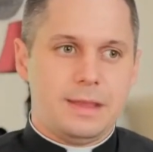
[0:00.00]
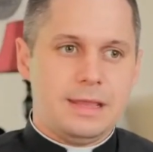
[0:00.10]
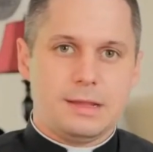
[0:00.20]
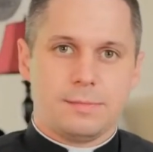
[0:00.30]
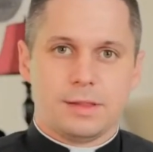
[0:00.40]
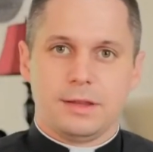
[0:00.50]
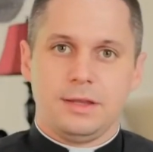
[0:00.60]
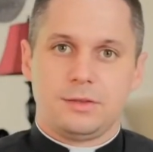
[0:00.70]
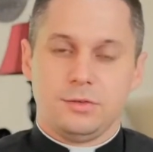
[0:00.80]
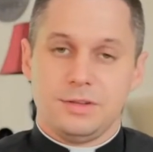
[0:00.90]

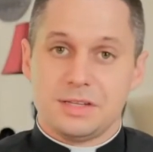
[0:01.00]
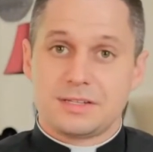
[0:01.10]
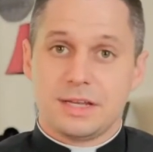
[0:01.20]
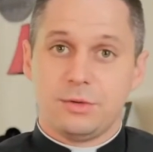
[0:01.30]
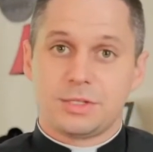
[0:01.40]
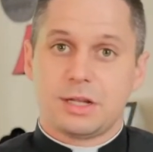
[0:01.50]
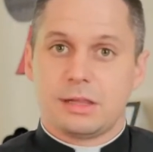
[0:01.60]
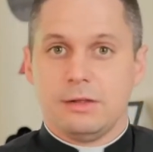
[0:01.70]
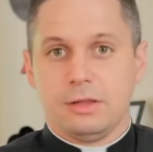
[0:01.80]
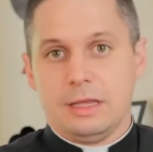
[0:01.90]
inability to distinguish
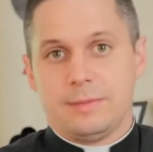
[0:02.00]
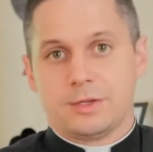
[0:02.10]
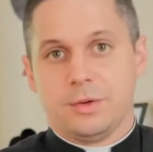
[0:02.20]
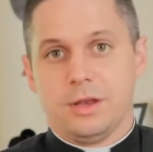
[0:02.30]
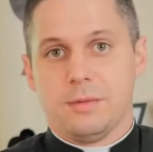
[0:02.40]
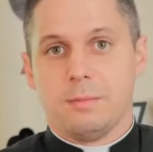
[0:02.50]
clearly between